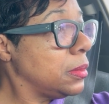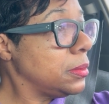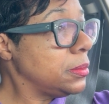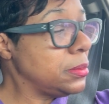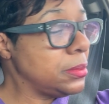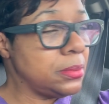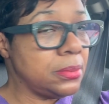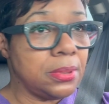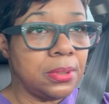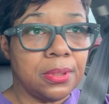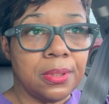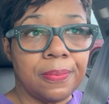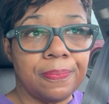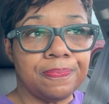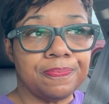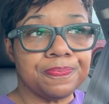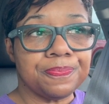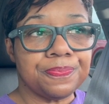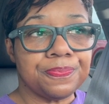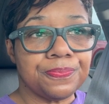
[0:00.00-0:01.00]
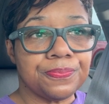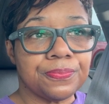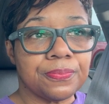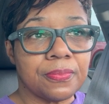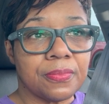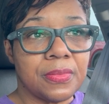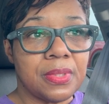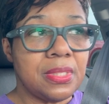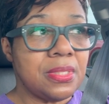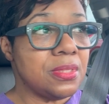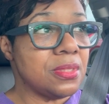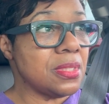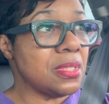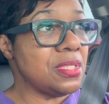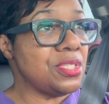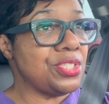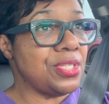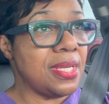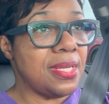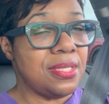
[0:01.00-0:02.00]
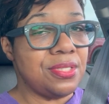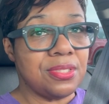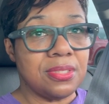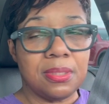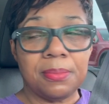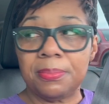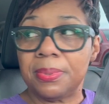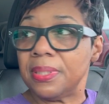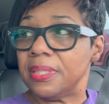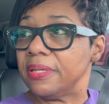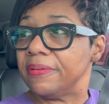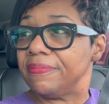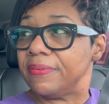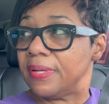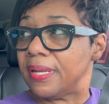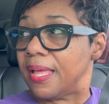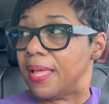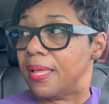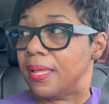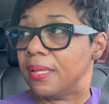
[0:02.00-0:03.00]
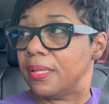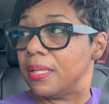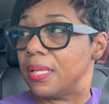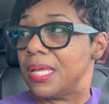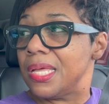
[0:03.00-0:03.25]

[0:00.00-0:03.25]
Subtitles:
Whew. Things can change in the blink of an eye.